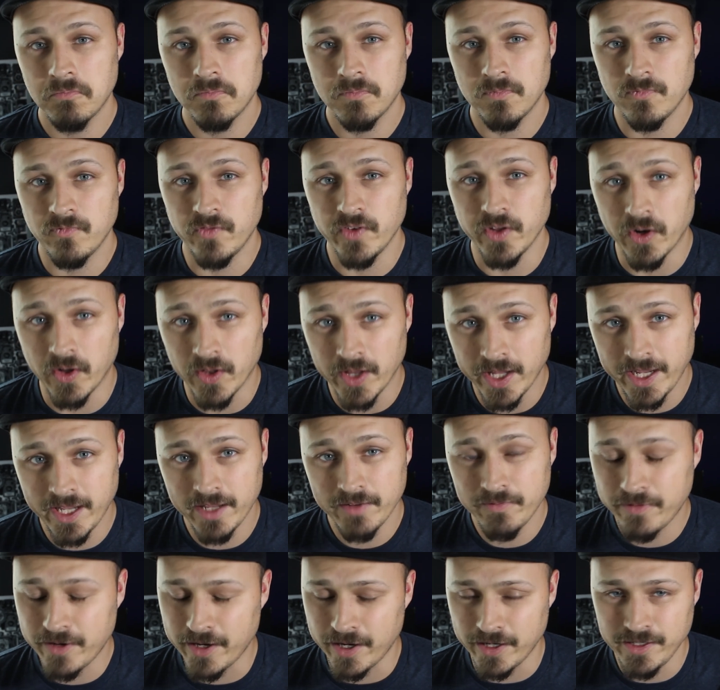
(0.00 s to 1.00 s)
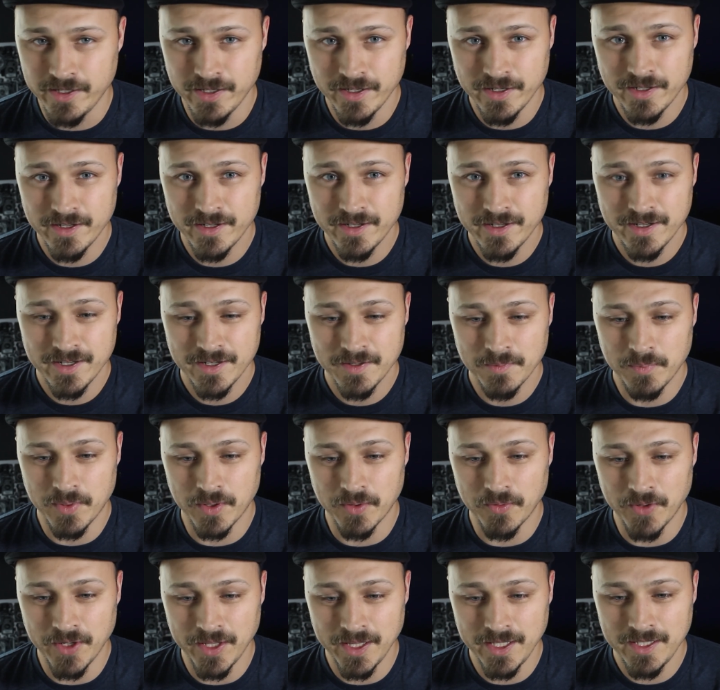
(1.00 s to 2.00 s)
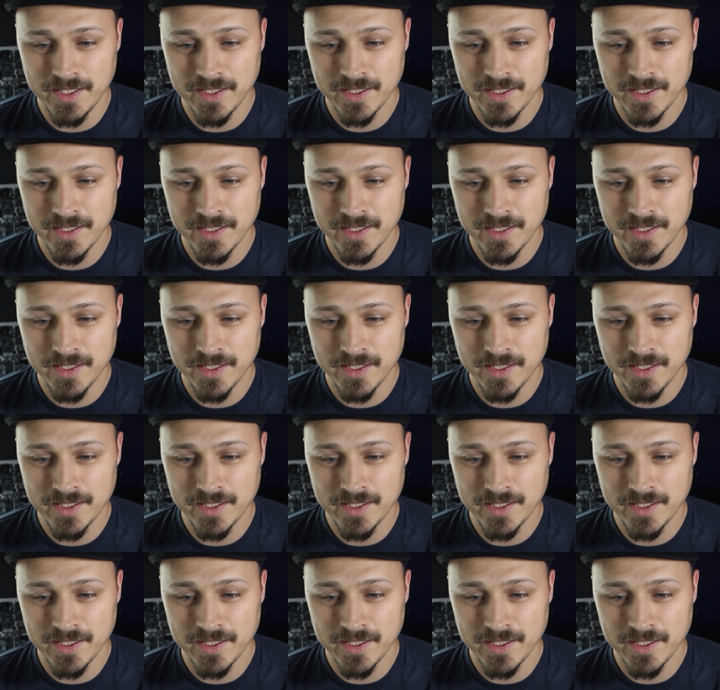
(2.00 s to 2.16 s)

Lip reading: If you don't like it, fine. But really,